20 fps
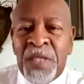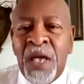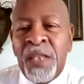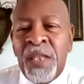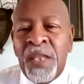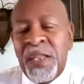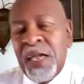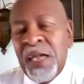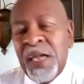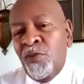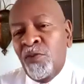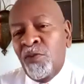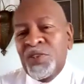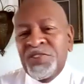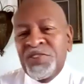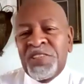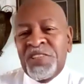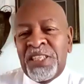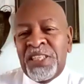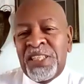Now, was
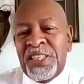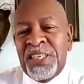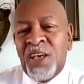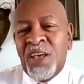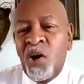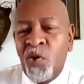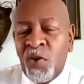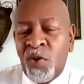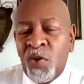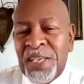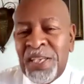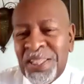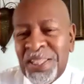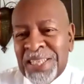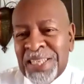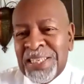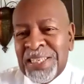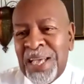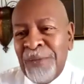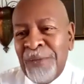he the only at
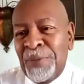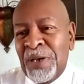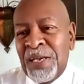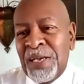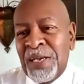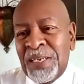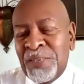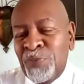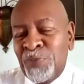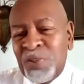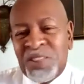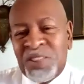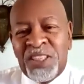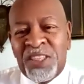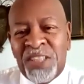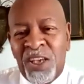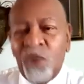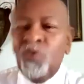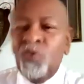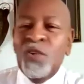that time? Was he
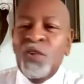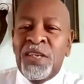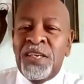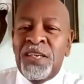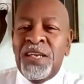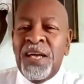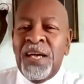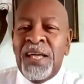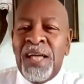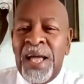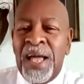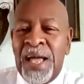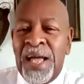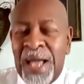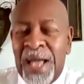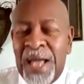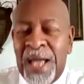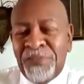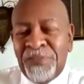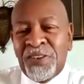the only
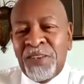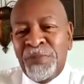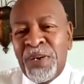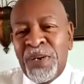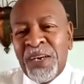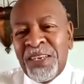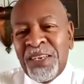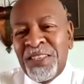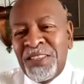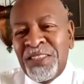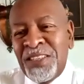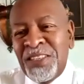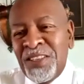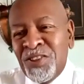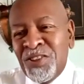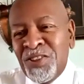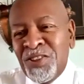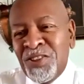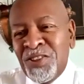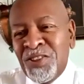African American
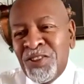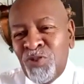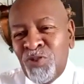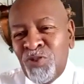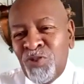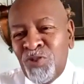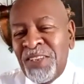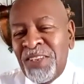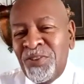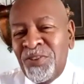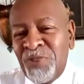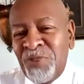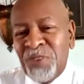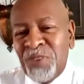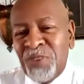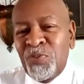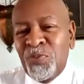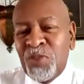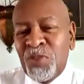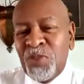dry cleaner in
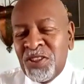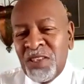Wichita?